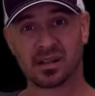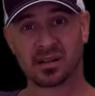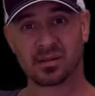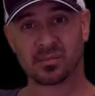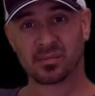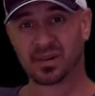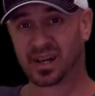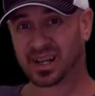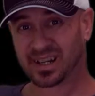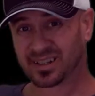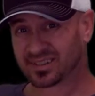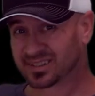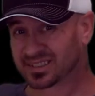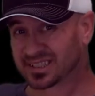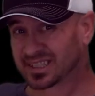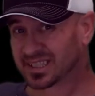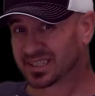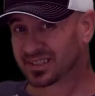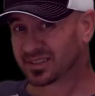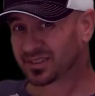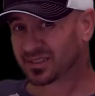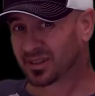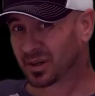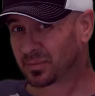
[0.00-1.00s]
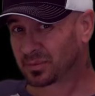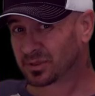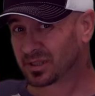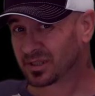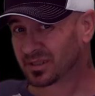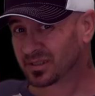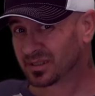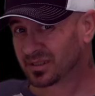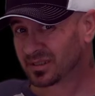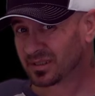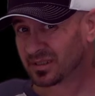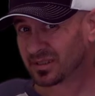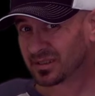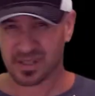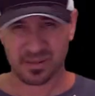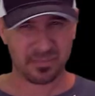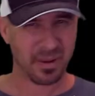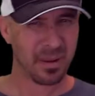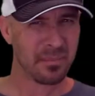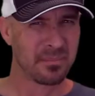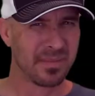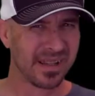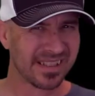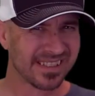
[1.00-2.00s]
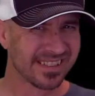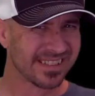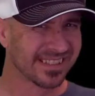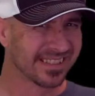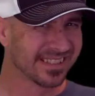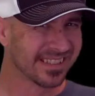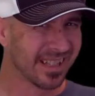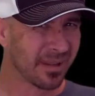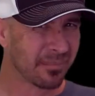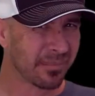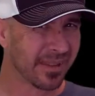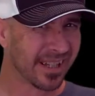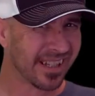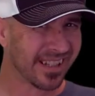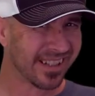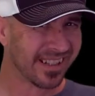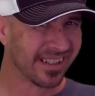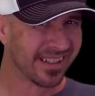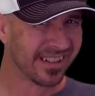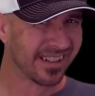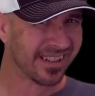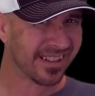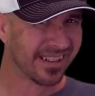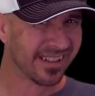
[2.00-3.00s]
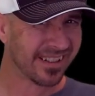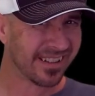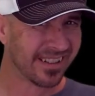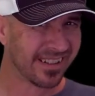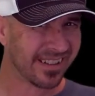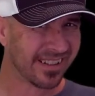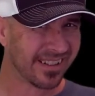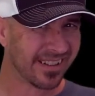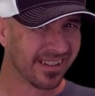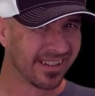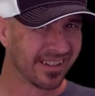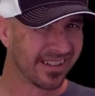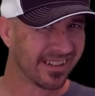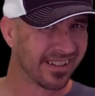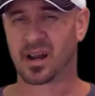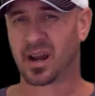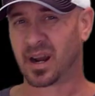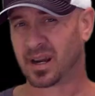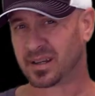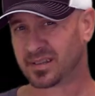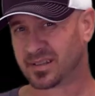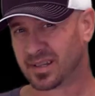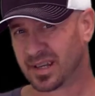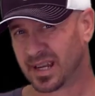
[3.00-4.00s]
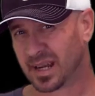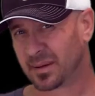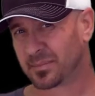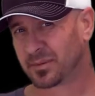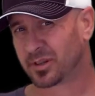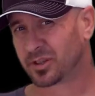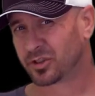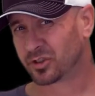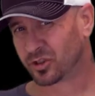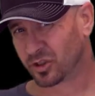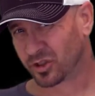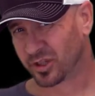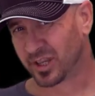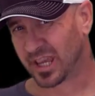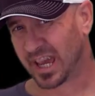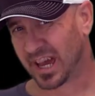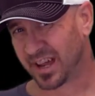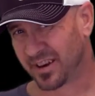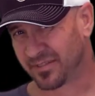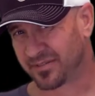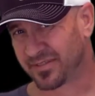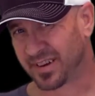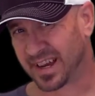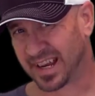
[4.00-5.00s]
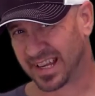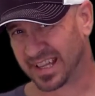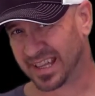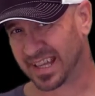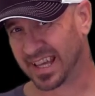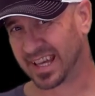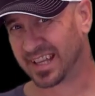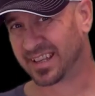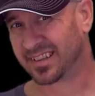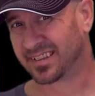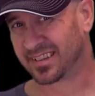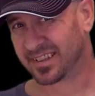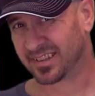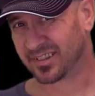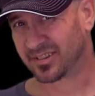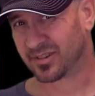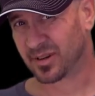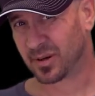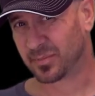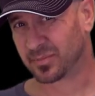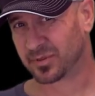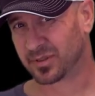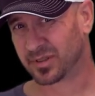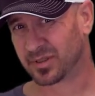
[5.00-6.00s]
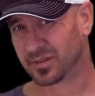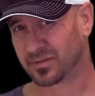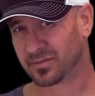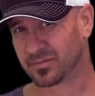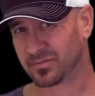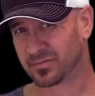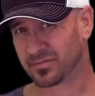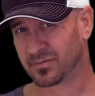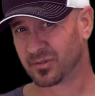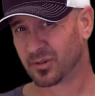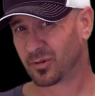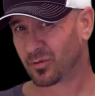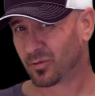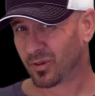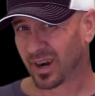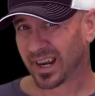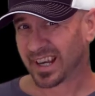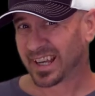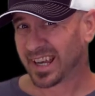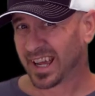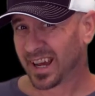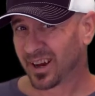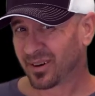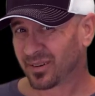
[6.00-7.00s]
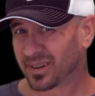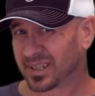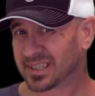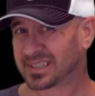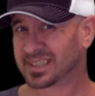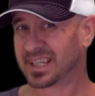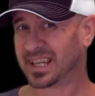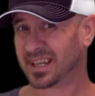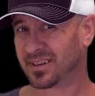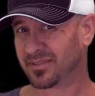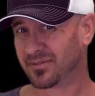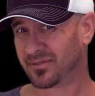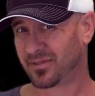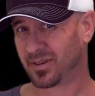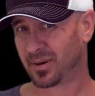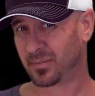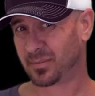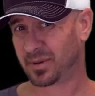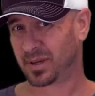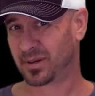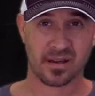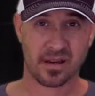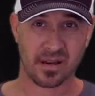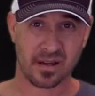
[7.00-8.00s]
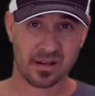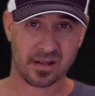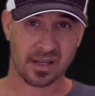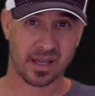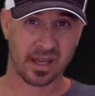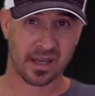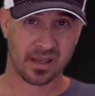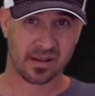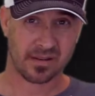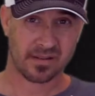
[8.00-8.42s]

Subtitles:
but I don't see a description. Am I missing something? All right, today I'm going to show you how to find that description. Right now, it's hidden from you. Okay,